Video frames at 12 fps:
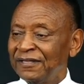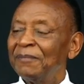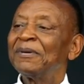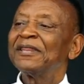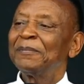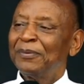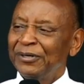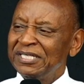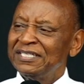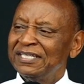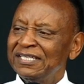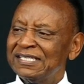But the
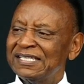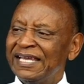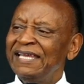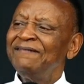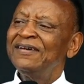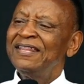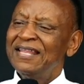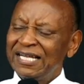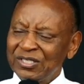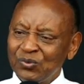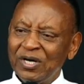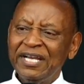point is, even
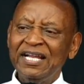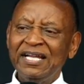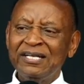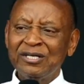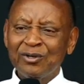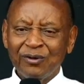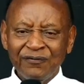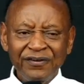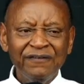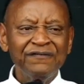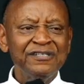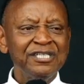that 100 or
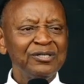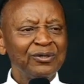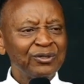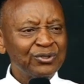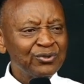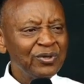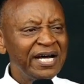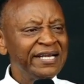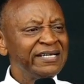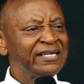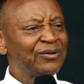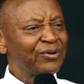50 or
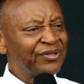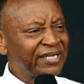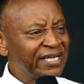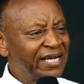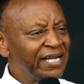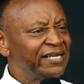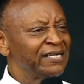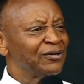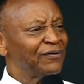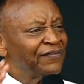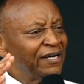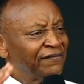200 or 300 or
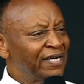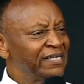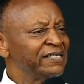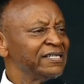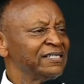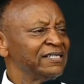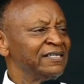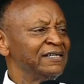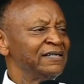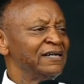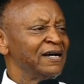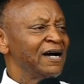500,
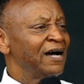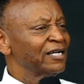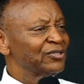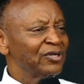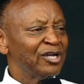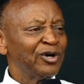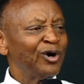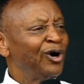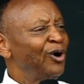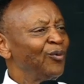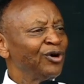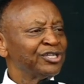actually,
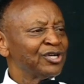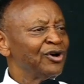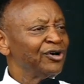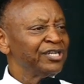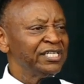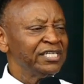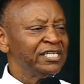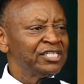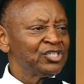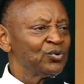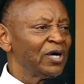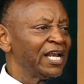all what God did is
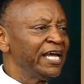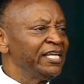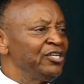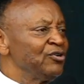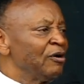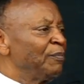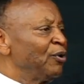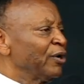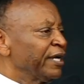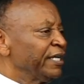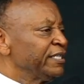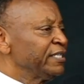to align your
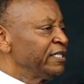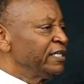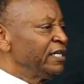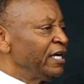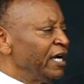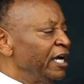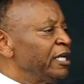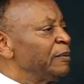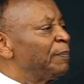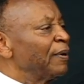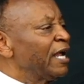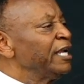pocket and
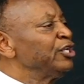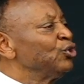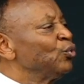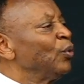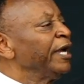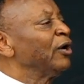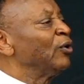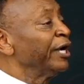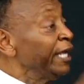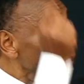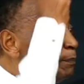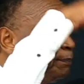plan you well,
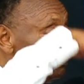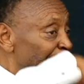Him,